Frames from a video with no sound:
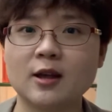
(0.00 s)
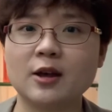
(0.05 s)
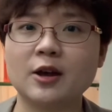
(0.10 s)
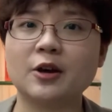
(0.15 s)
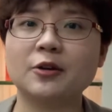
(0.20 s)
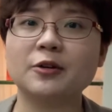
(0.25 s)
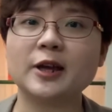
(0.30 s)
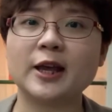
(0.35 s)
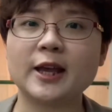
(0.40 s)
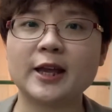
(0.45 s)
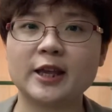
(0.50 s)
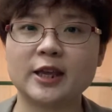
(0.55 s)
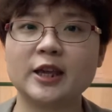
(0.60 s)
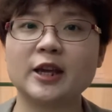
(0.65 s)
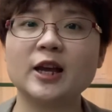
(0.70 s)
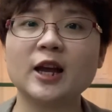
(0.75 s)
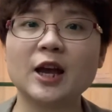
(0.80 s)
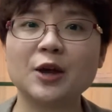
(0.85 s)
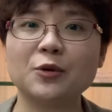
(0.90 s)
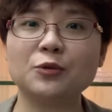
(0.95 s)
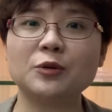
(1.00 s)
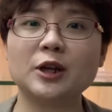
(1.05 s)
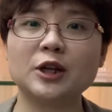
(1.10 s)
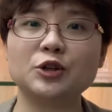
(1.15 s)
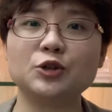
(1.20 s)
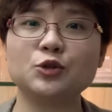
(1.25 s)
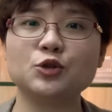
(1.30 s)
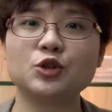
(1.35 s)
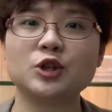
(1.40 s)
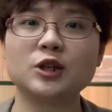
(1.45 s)
Okay, here I would like
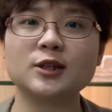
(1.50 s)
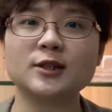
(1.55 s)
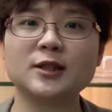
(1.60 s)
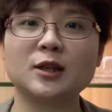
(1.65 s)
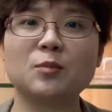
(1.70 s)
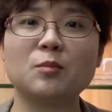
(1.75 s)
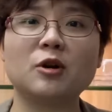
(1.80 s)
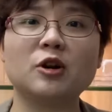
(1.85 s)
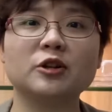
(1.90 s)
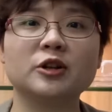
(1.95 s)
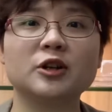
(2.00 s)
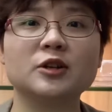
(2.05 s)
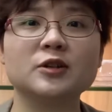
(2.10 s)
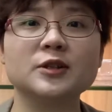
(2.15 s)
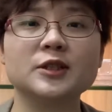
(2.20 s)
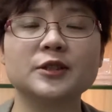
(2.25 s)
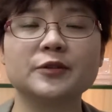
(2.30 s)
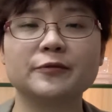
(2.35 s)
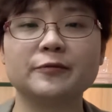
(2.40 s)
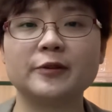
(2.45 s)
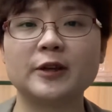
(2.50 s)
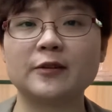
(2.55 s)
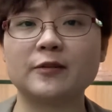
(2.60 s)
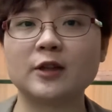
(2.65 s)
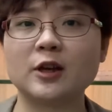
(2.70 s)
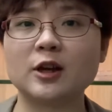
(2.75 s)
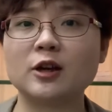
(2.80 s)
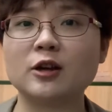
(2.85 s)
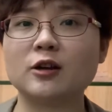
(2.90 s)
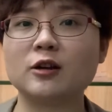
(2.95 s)
to share some models with
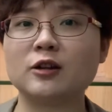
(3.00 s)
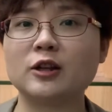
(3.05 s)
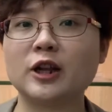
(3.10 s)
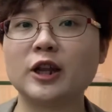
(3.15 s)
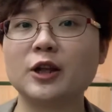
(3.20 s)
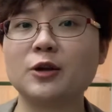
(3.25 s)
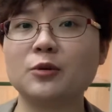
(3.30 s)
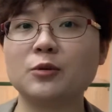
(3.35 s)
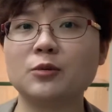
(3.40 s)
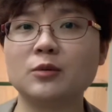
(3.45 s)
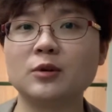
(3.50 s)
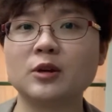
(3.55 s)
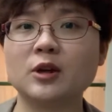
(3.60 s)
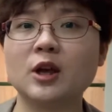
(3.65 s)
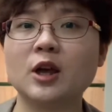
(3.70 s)
a new